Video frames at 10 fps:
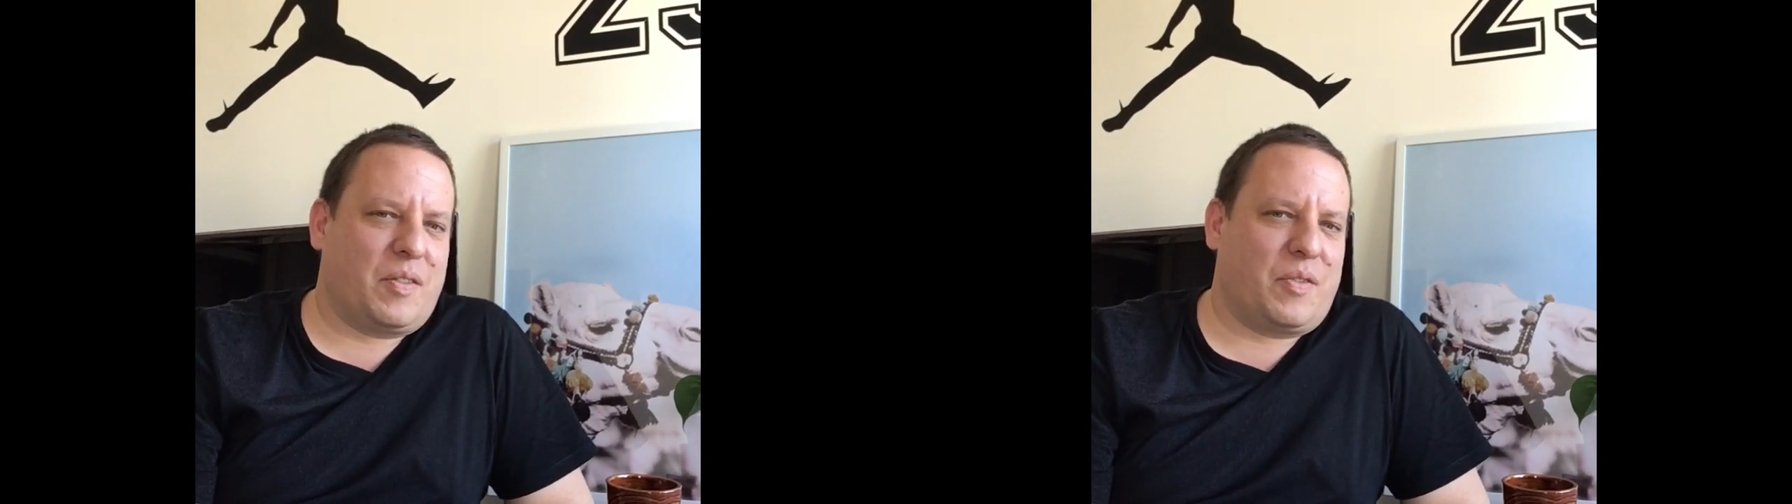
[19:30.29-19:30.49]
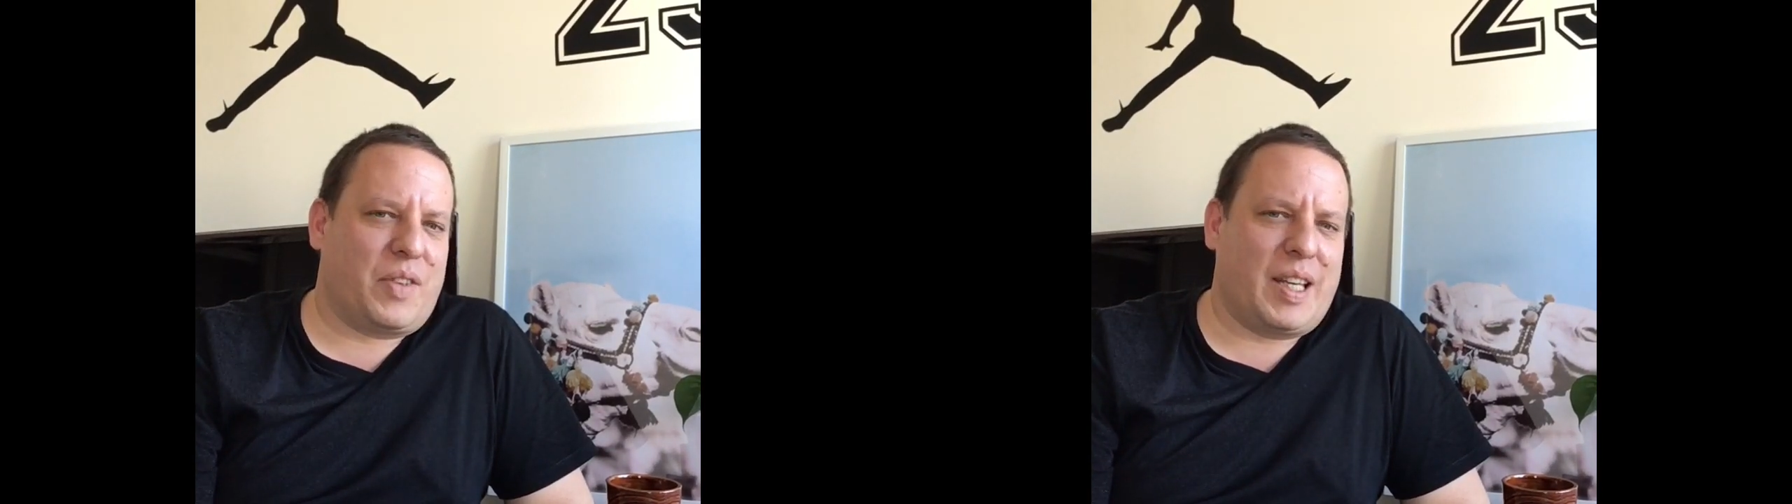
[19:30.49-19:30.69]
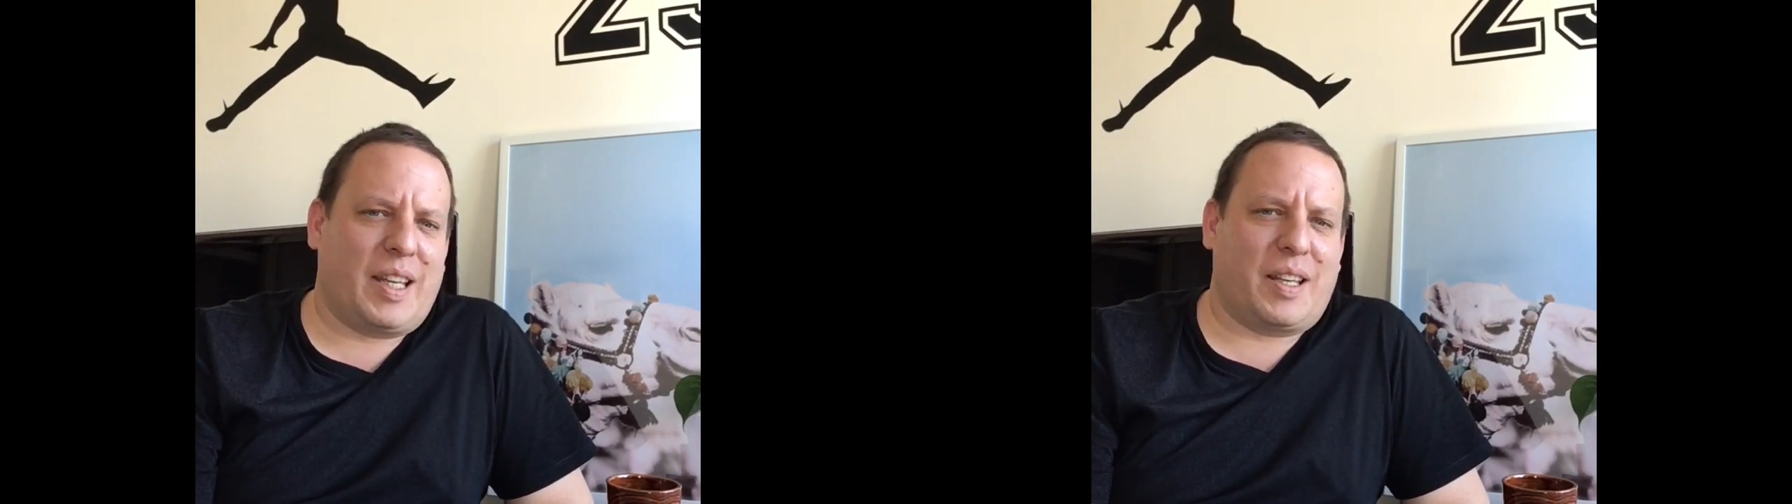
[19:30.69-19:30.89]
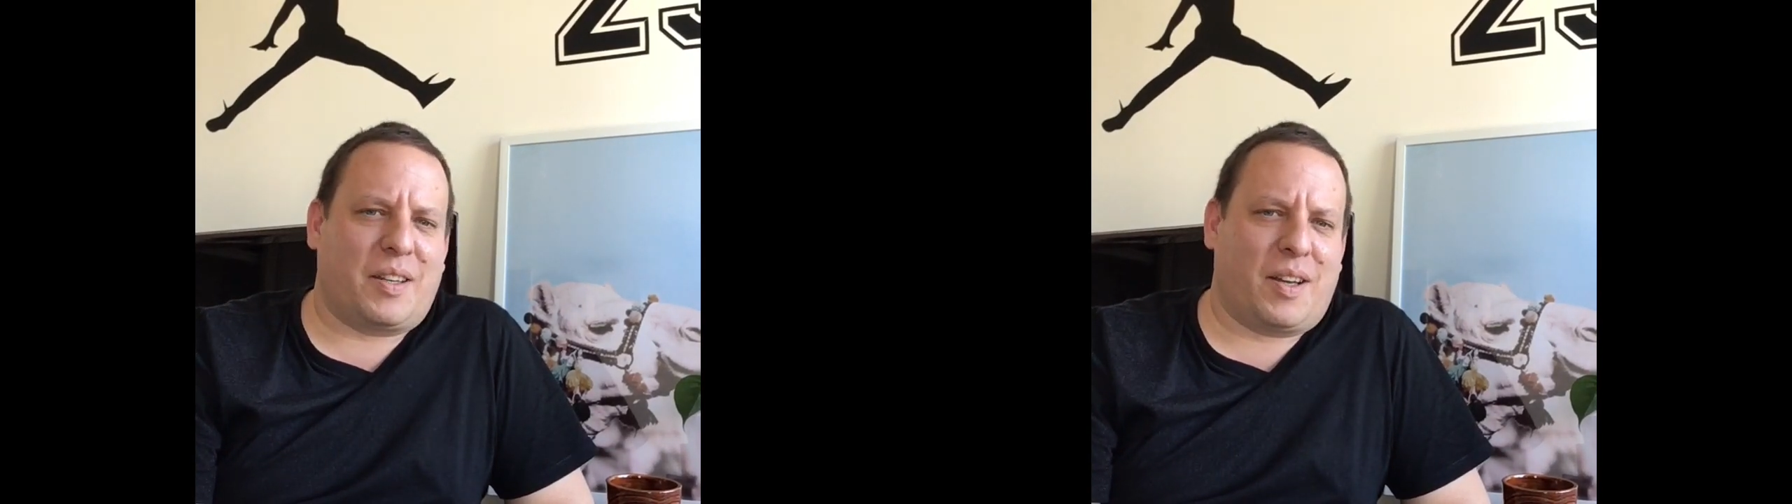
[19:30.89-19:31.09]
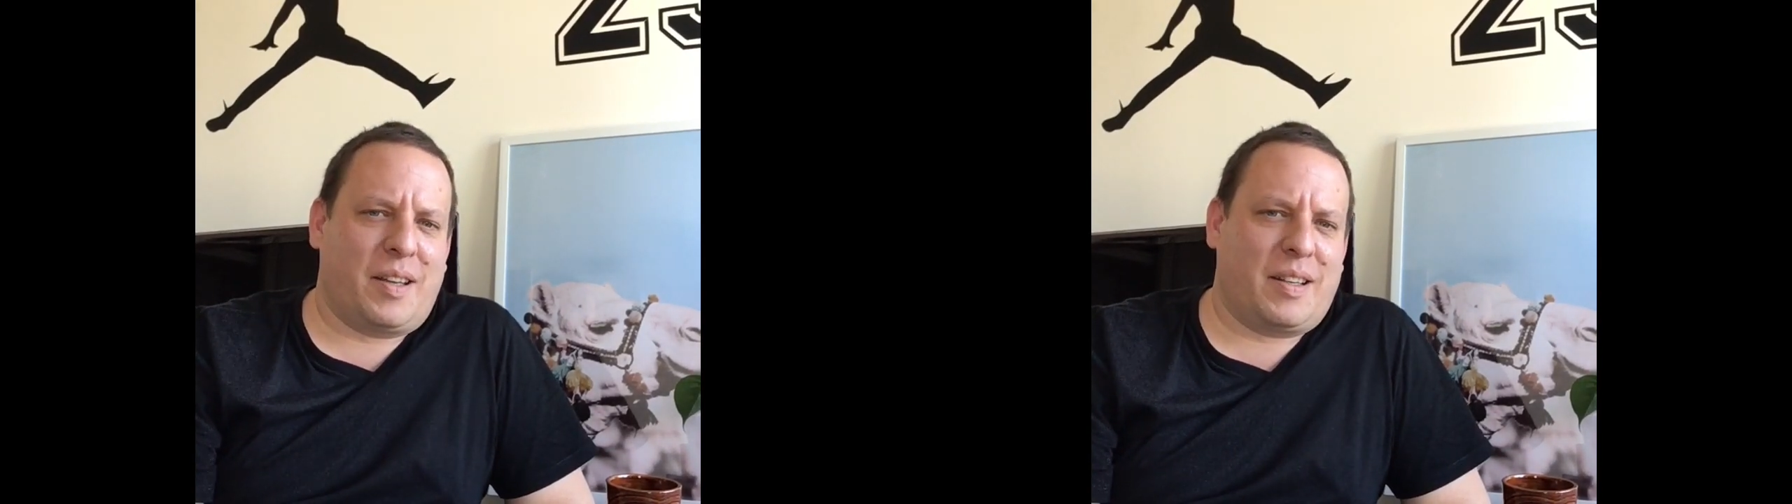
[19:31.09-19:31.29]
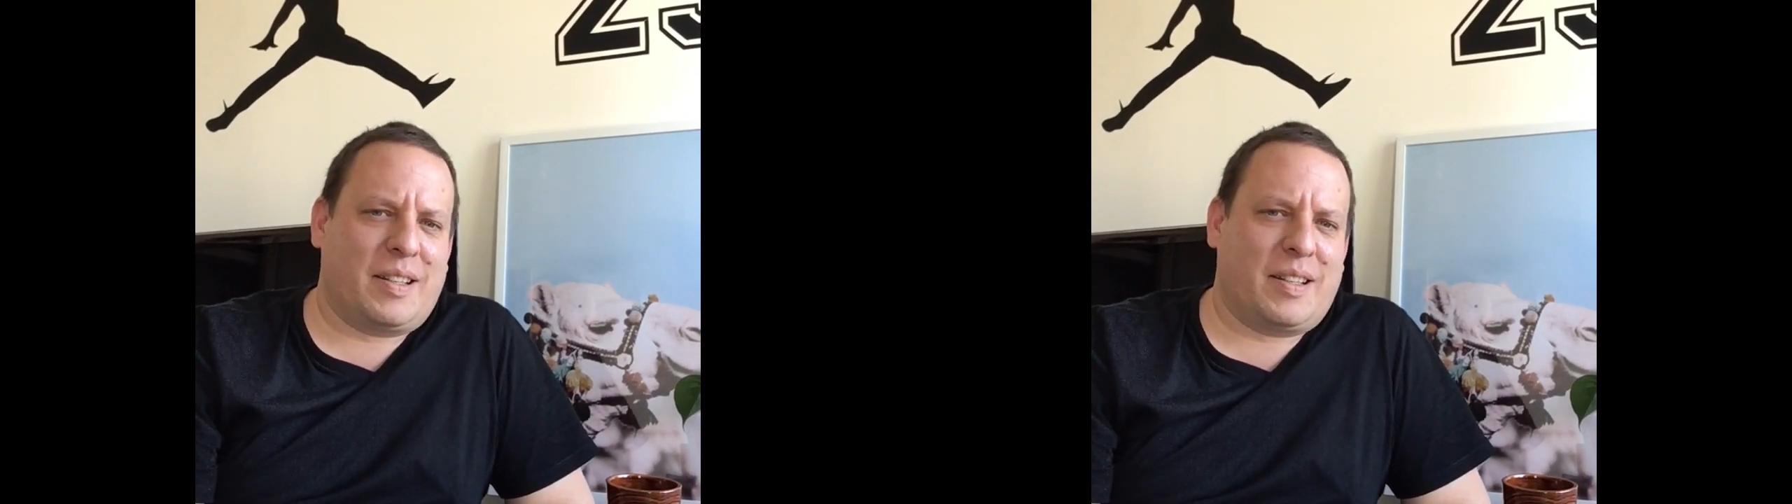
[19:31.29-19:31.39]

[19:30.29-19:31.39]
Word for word: feeding at night.